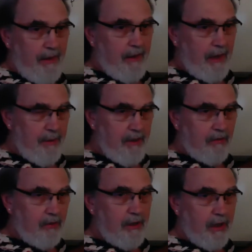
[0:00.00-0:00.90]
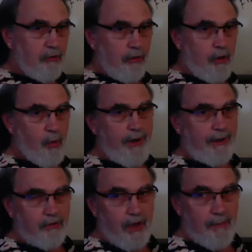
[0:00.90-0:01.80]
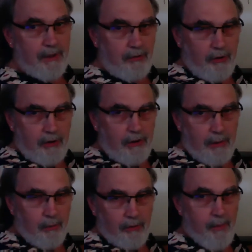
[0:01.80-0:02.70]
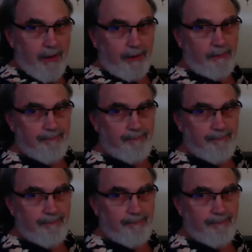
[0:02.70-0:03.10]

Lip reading: And because it doesn't know when it's coming, you're going to keep responding.